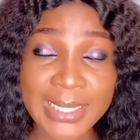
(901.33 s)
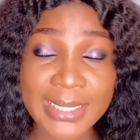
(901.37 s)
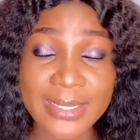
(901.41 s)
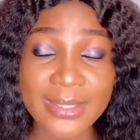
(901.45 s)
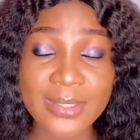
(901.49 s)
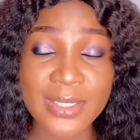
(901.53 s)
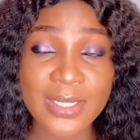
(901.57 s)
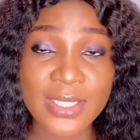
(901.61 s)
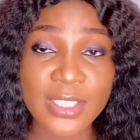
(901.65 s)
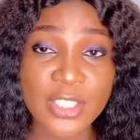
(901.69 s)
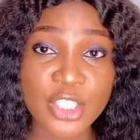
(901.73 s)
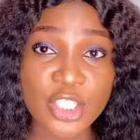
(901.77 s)
to
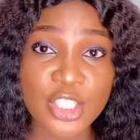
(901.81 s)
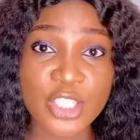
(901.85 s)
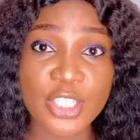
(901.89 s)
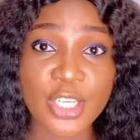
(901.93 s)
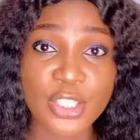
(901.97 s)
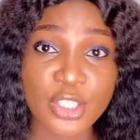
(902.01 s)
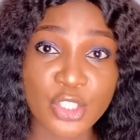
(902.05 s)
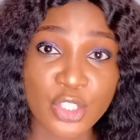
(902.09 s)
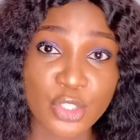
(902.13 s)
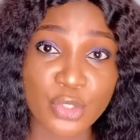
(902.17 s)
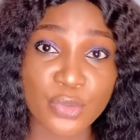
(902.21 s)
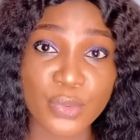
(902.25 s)
teach their
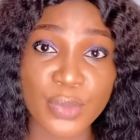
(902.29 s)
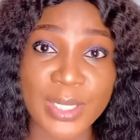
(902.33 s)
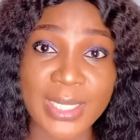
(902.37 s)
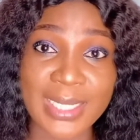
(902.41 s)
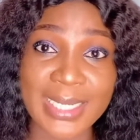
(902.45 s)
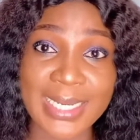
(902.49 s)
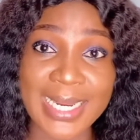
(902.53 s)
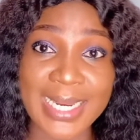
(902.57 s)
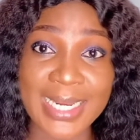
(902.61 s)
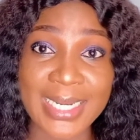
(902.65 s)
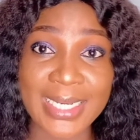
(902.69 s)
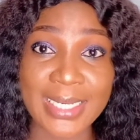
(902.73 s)
children
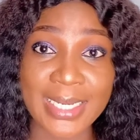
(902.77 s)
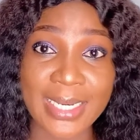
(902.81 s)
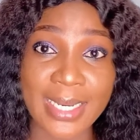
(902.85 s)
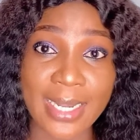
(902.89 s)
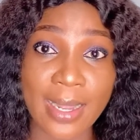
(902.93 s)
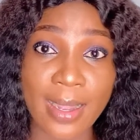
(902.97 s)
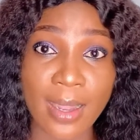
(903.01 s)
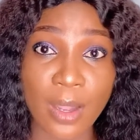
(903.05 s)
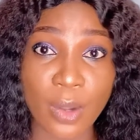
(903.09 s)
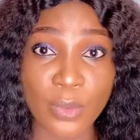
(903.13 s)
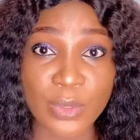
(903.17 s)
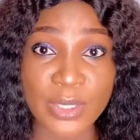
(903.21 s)
in their
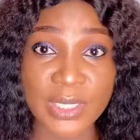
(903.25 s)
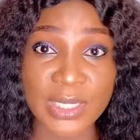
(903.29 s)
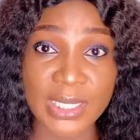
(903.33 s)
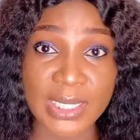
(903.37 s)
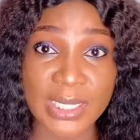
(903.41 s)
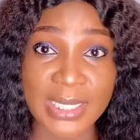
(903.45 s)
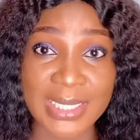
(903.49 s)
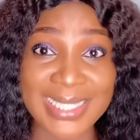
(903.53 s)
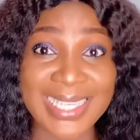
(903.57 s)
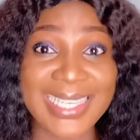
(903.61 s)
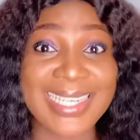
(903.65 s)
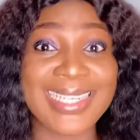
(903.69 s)

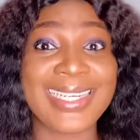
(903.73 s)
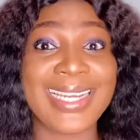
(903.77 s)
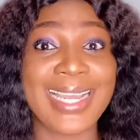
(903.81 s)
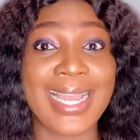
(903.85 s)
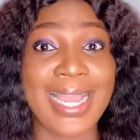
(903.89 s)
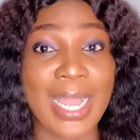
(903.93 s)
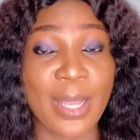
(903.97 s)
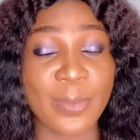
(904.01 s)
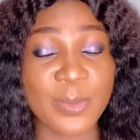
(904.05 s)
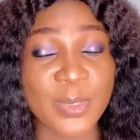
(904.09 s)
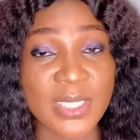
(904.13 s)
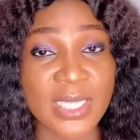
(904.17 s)
houses, in their
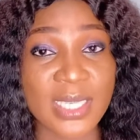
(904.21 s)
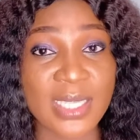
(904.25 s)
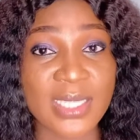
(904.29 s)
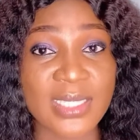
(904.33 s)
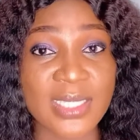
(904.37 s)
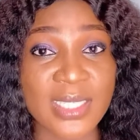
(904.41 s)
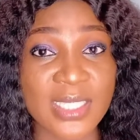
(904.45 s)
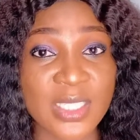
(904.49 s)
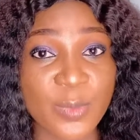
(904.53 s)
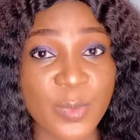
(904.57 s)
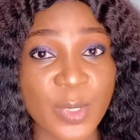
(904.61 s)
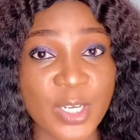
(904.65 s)
absence
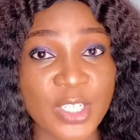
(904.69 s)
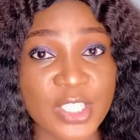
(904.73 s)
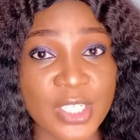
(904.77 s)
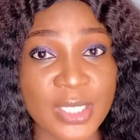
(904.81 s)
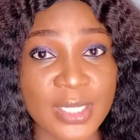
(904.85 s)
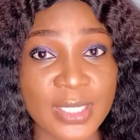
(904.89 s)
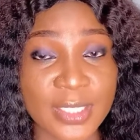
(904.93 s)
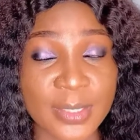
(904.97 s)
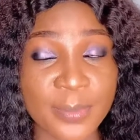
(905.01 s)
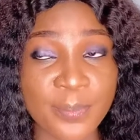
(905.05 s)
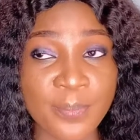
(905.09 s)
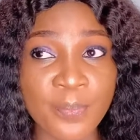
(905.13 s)

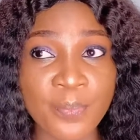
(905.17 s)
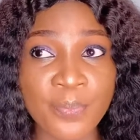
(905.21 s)
especially.